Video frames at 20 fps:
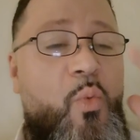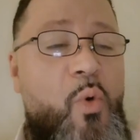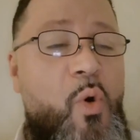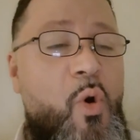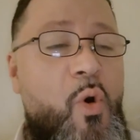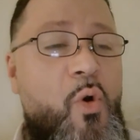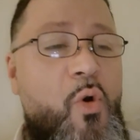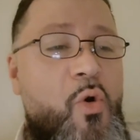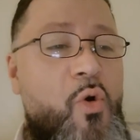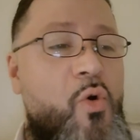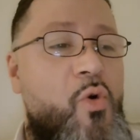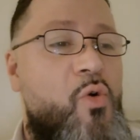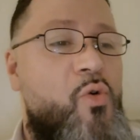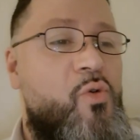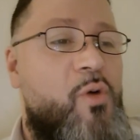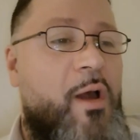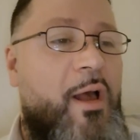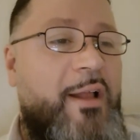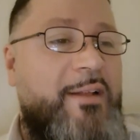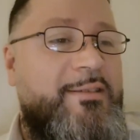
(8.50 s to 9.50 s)

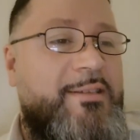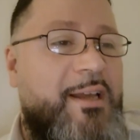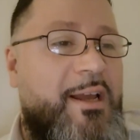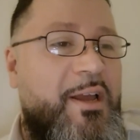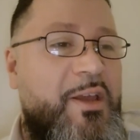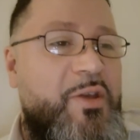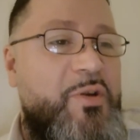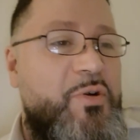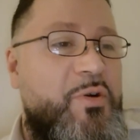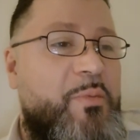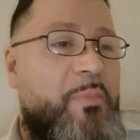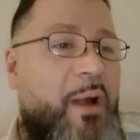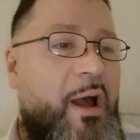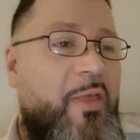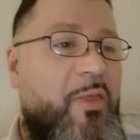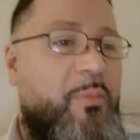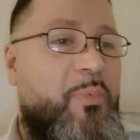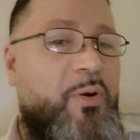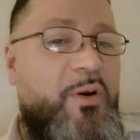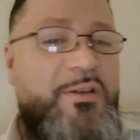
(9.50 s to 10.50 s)
Woo, I tell you, am
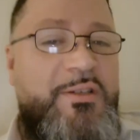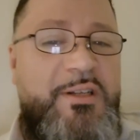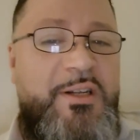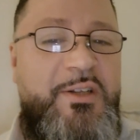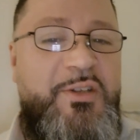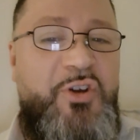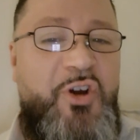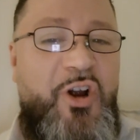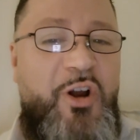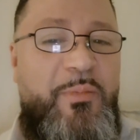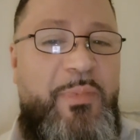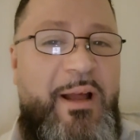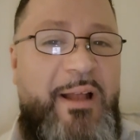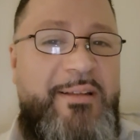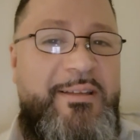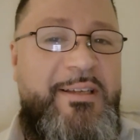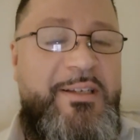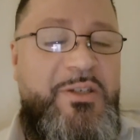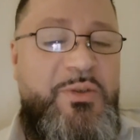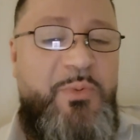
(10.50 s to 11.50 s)
I the person to talk
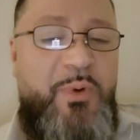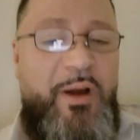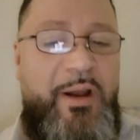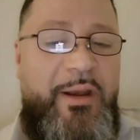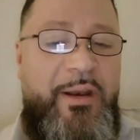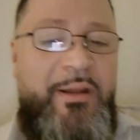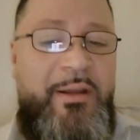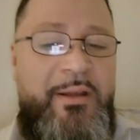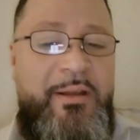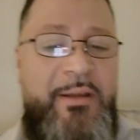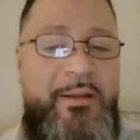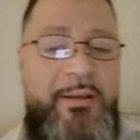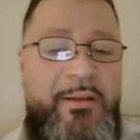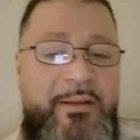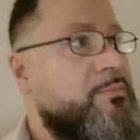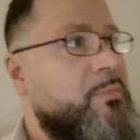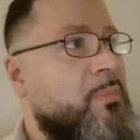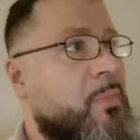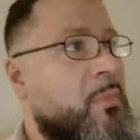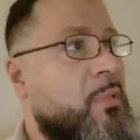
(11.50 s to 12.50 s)
about this one?
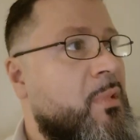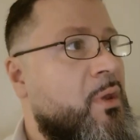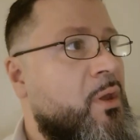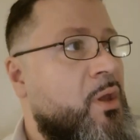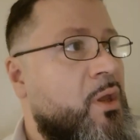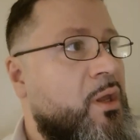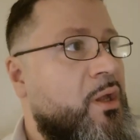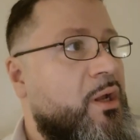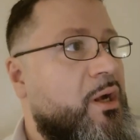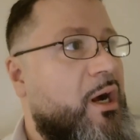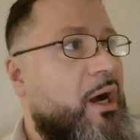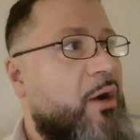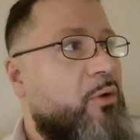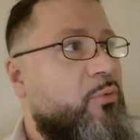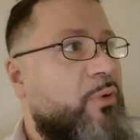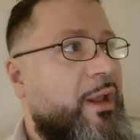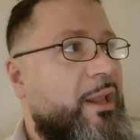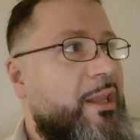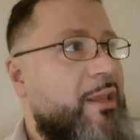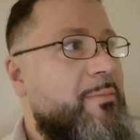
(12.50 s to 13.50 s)

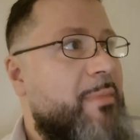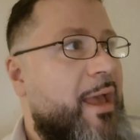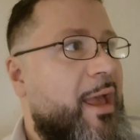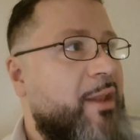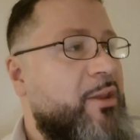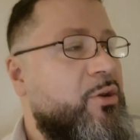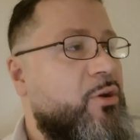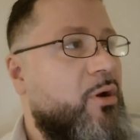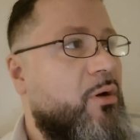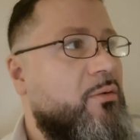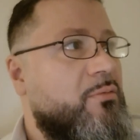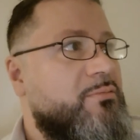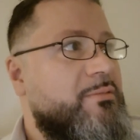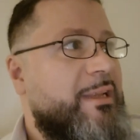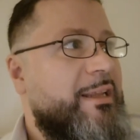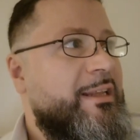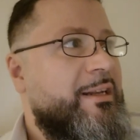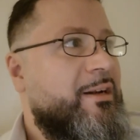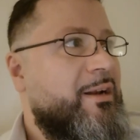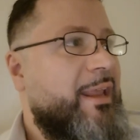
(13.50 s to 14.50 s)
Really, man, you don't,
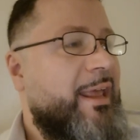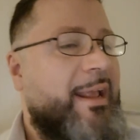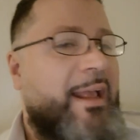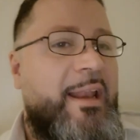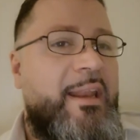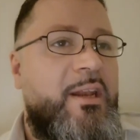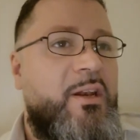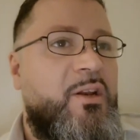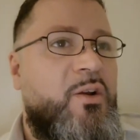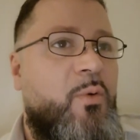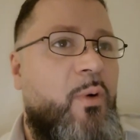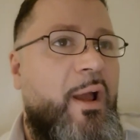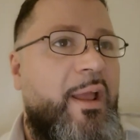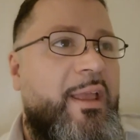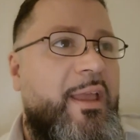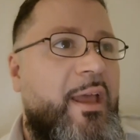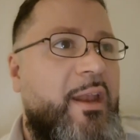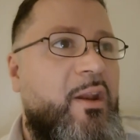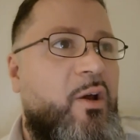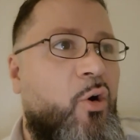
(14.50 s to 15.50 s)
you know, like I didn't
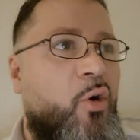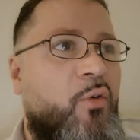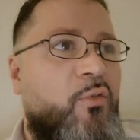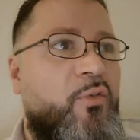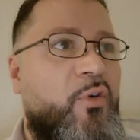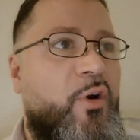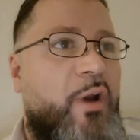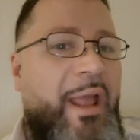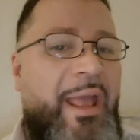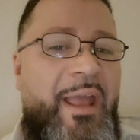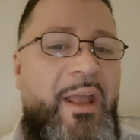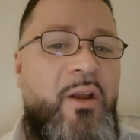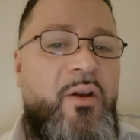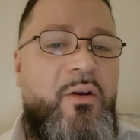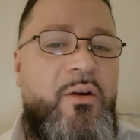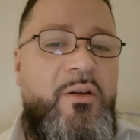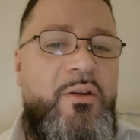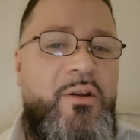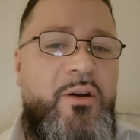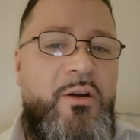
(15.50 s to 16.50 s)
quite get over
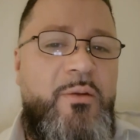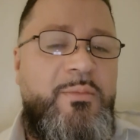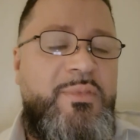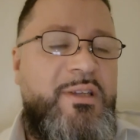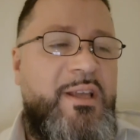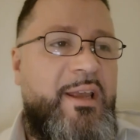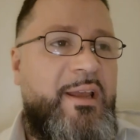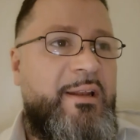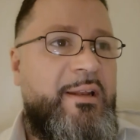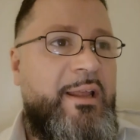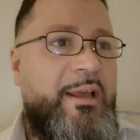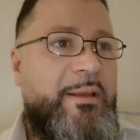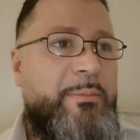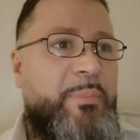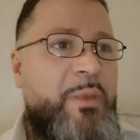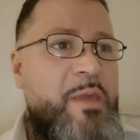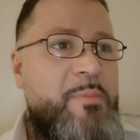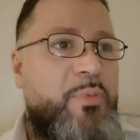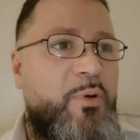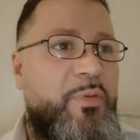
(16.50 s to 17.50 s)
anger. You know what I'm saying?
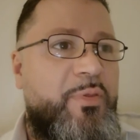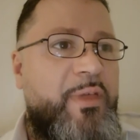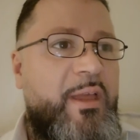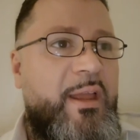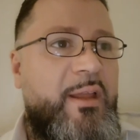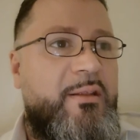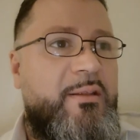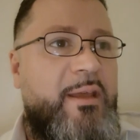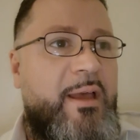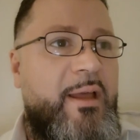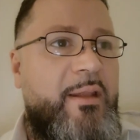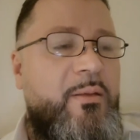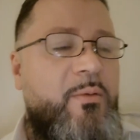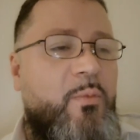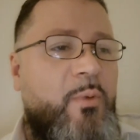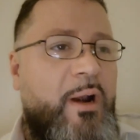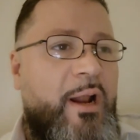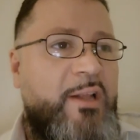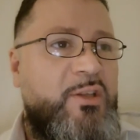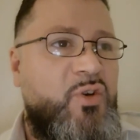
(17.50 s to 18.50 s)
Like people think
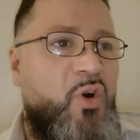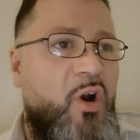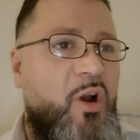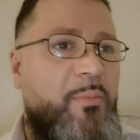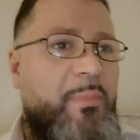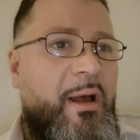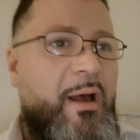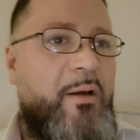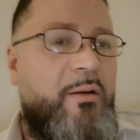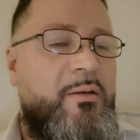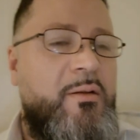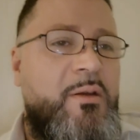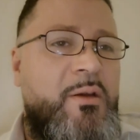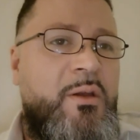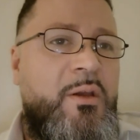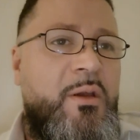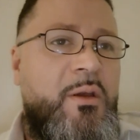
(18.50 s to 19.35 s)
that when I talk about